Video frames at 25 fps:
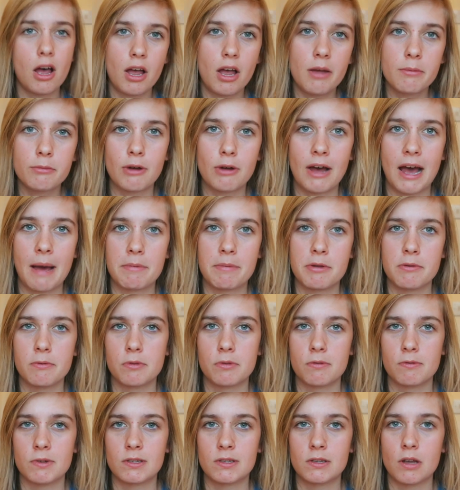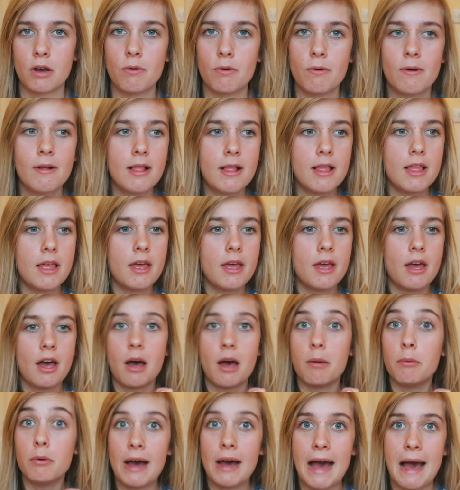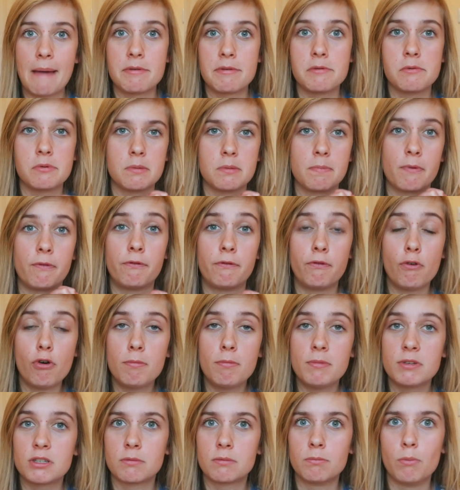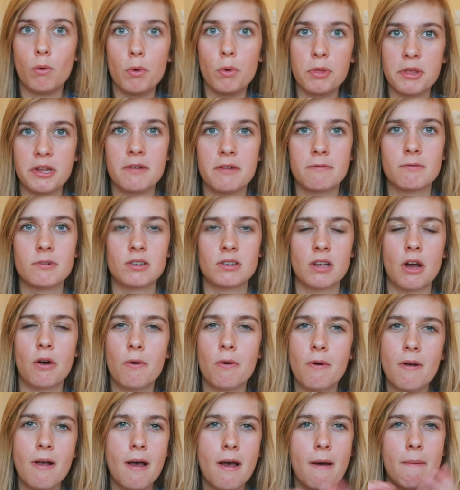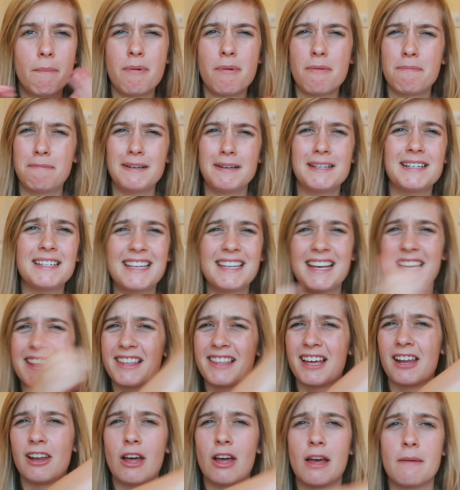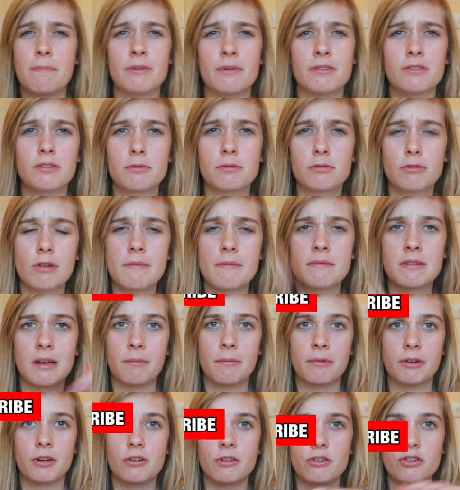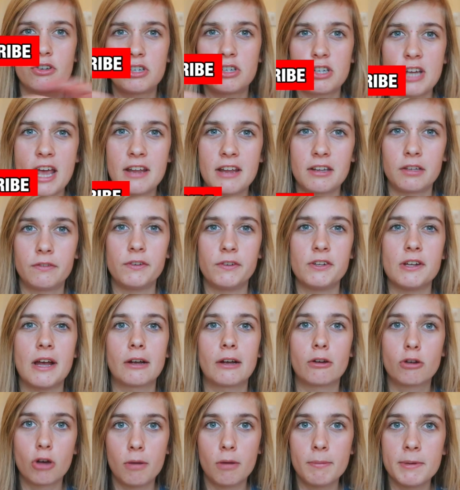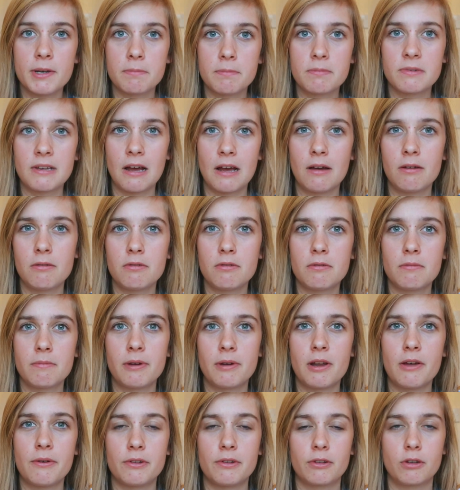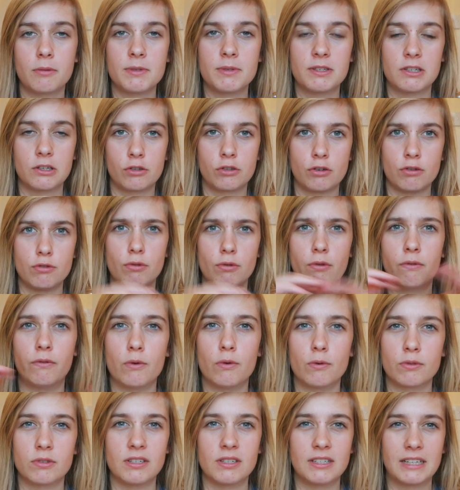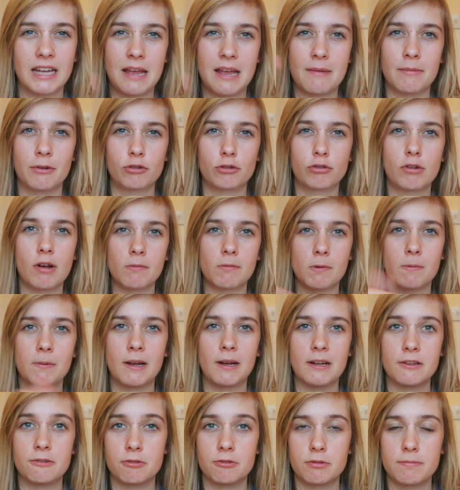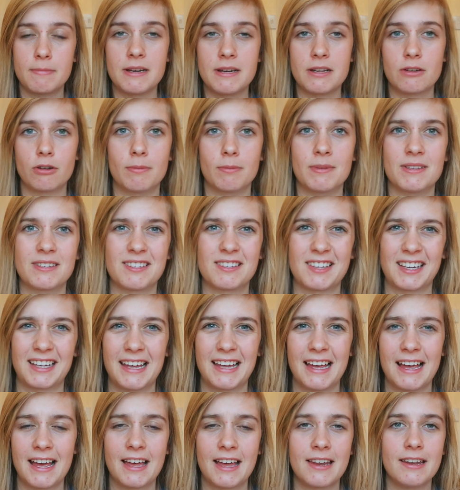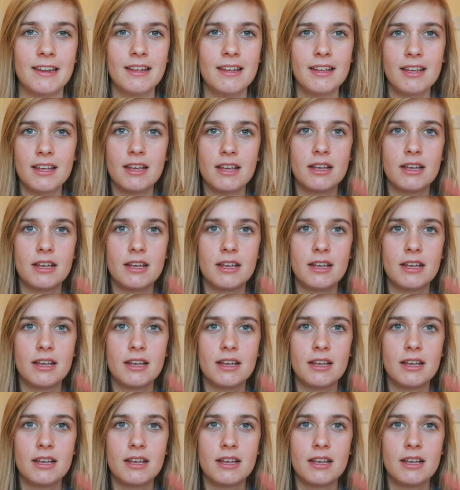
I'm not happy with the result. I'm not happy with the performance more than the result. But please hit that like button, subscribe down below, share this video and comment down below in the comment section your thoughts on the game. I'll try and reply to as many comments as I can.